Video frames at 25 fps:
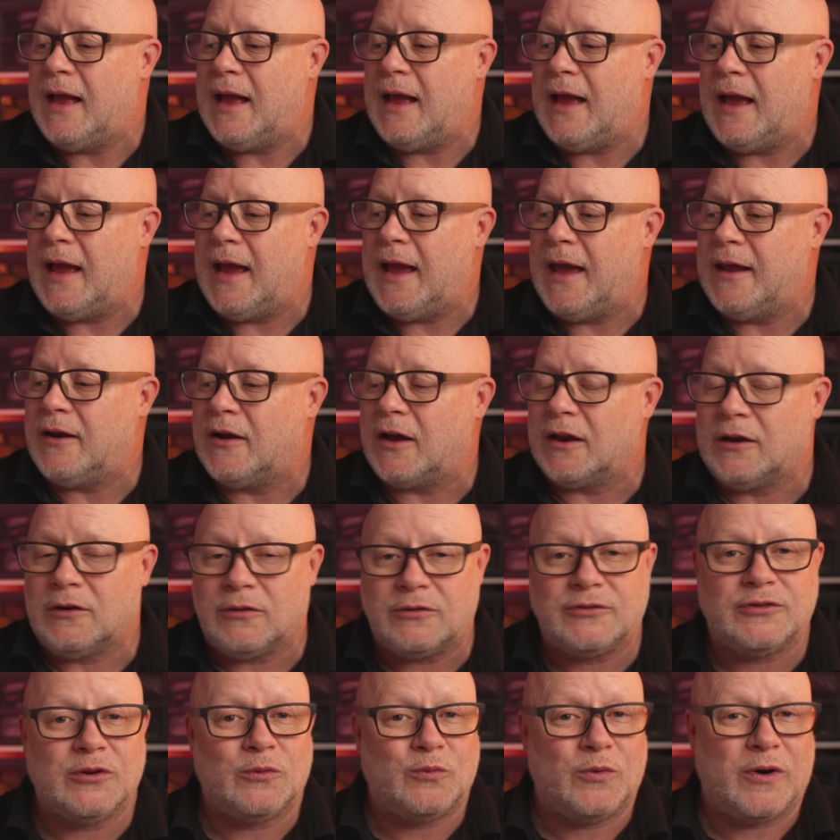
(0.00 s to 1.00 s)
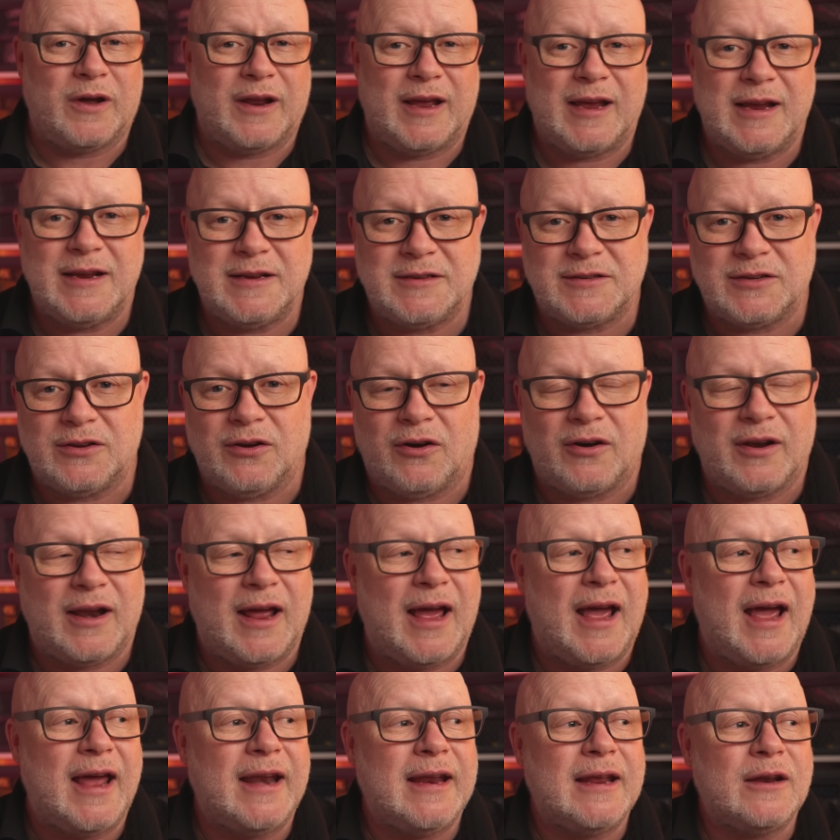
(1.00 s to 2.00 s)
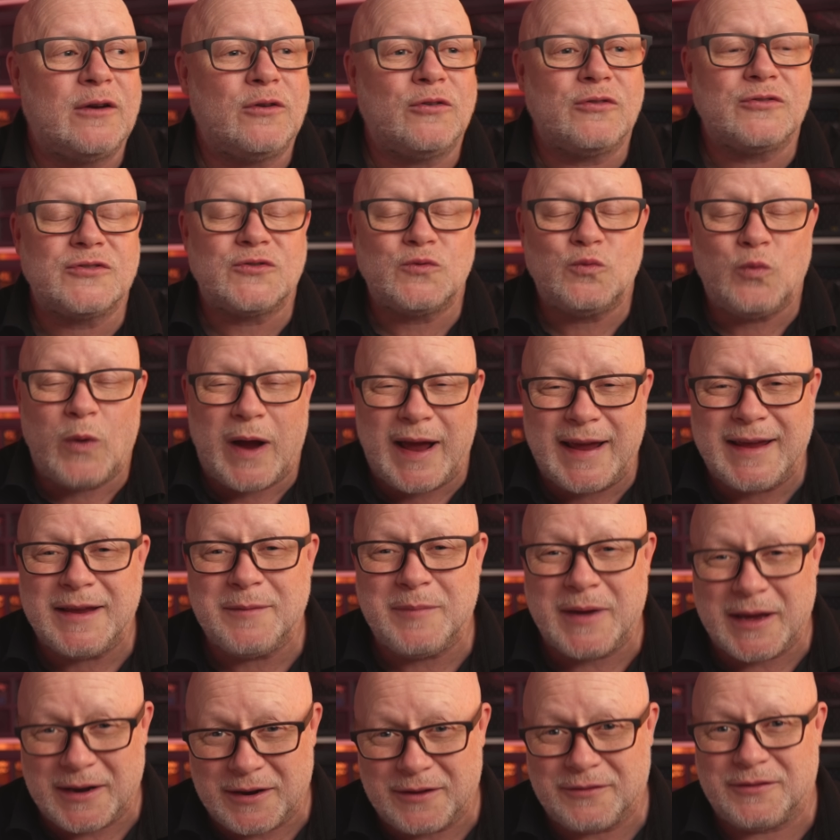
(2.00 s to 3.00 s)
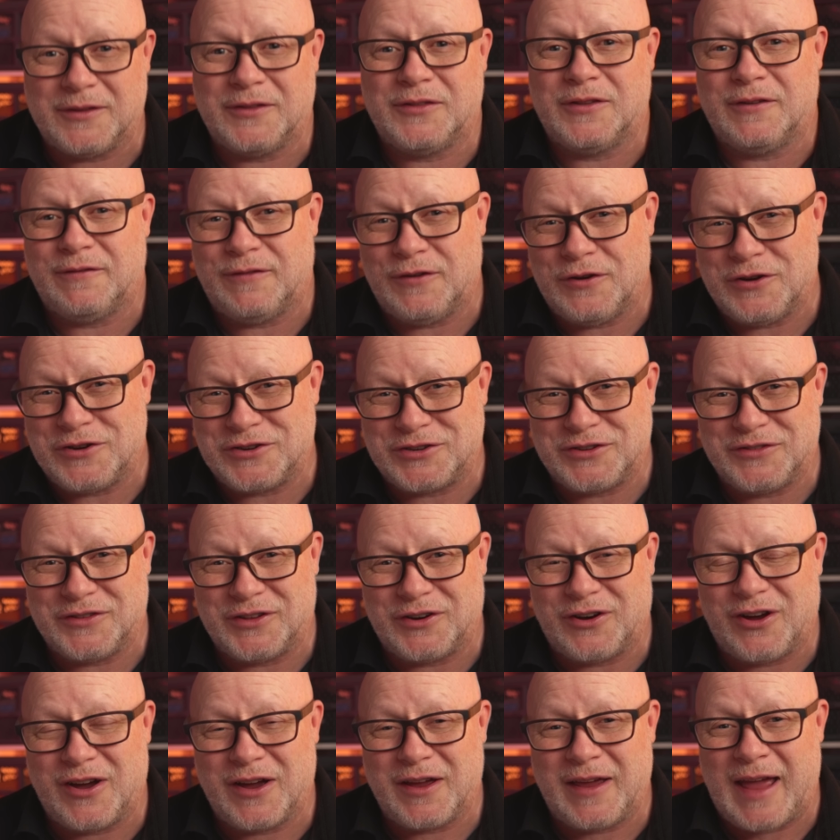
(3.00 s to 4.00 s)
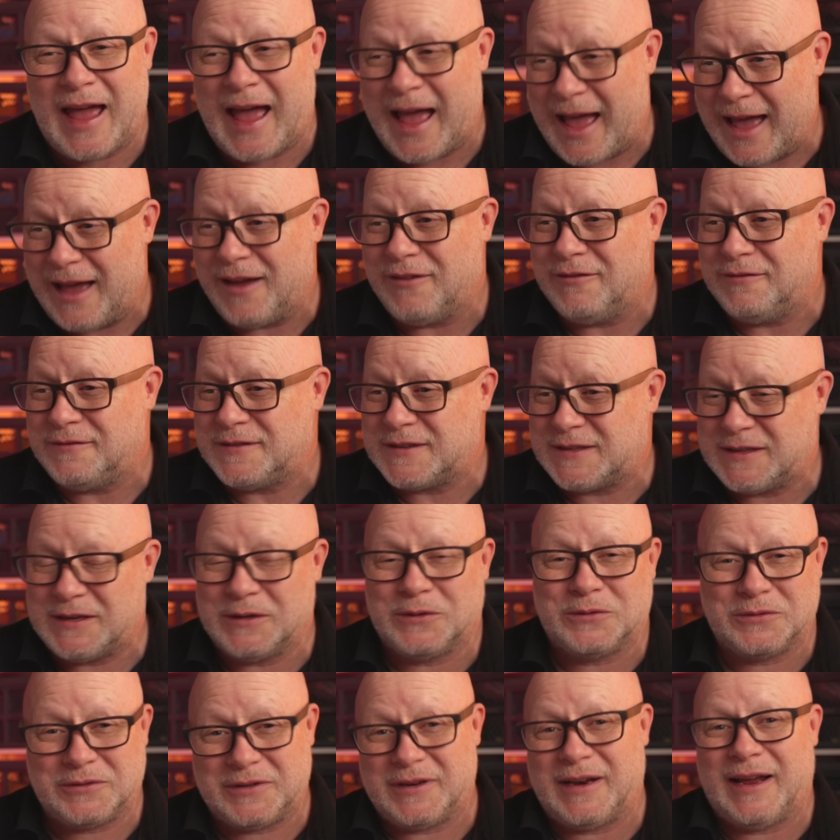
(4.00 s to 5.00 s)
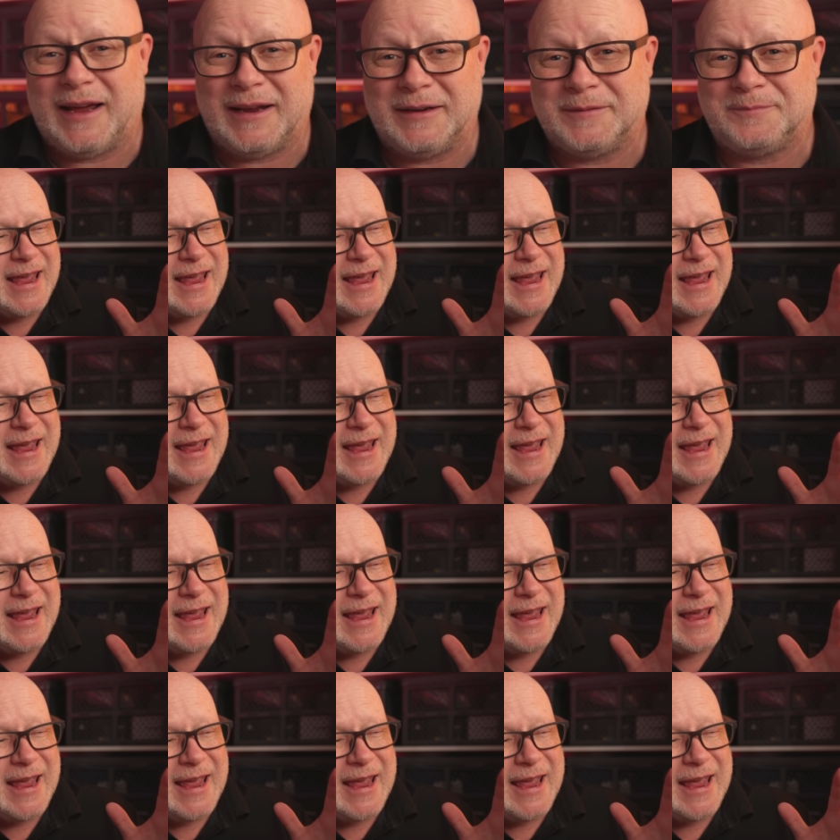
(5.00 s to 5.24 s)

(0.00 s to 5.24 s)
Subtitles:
And I looked at what he's got, and it looks way better than the version that I have still today.